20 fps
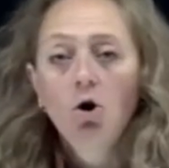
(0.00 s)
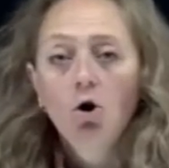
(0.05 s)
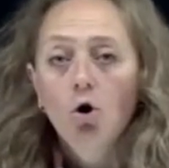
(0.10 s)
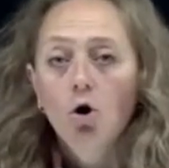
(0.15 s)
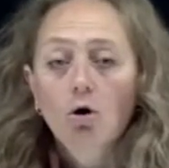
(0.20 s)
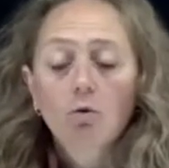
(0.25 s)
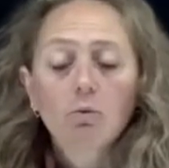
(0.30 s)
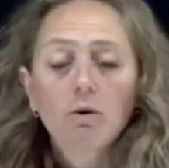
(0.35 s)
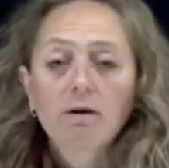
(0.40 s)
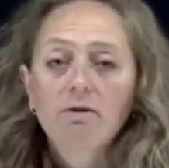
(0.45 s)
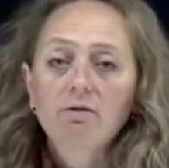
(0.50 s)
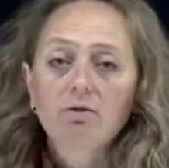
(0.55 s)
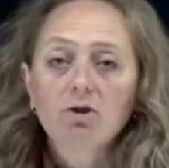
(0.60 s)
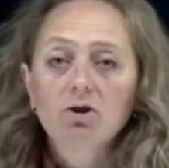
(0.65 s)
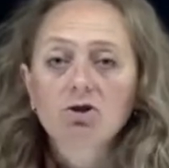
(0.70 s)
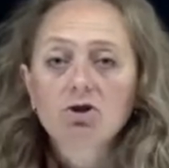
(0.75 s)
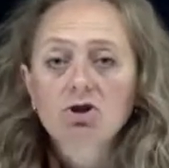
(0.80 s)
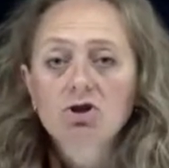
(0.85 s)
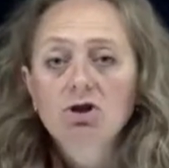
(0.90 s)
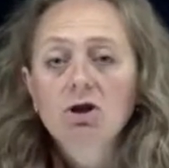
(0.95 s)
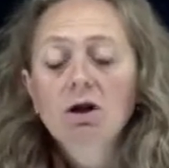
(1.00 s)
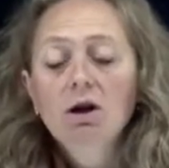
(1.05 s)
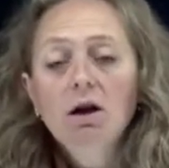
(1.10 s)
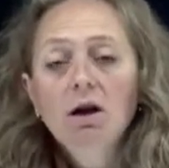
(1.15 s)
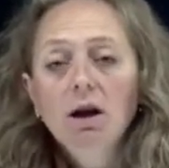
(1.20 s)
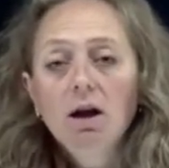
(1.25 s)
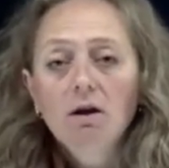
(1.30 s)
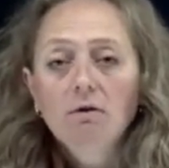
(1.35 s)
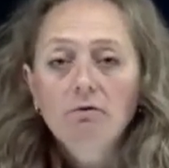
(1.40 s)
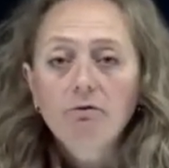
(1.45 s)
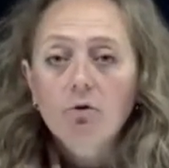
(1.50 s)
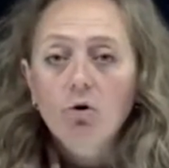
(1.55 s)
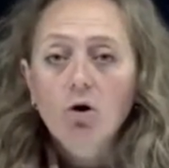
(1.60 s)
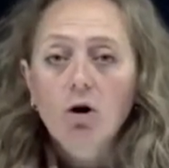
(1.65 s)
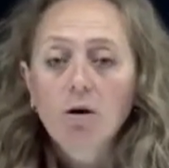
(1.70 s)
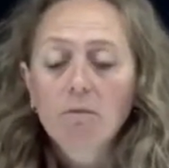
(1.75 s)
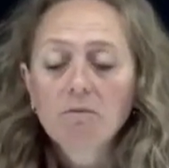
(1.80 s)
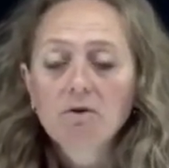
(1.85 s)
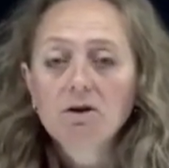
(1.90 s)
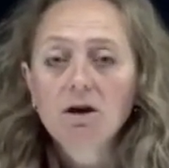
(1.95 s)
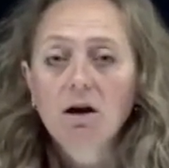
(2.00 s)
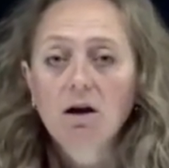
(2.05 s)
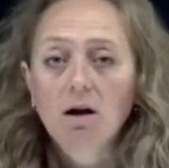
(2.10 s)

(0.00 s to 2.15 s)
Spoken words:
or research-informed